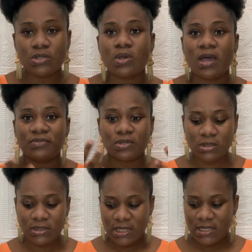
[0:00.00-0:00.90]
So I've
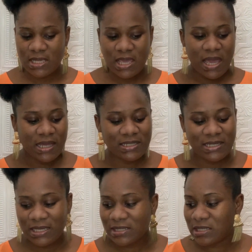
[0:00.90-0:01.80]
done that. And the
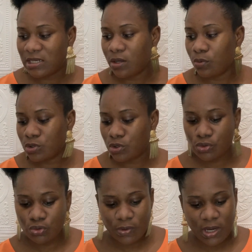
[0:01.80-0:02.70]
next thing I want
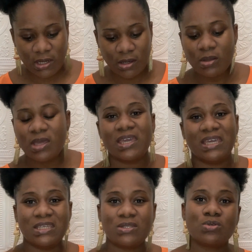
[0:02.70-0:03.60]
to do right now
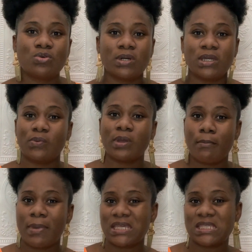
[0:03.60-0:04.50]
is to go in
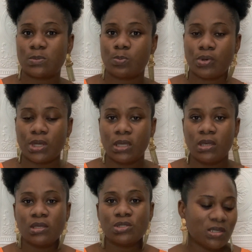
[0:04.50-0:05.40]
with my spray.
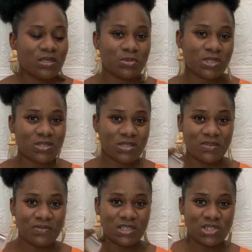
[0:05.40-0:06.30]
So I'm just going to
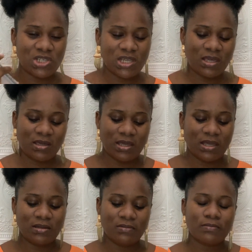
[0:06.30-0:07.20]
give it a shake and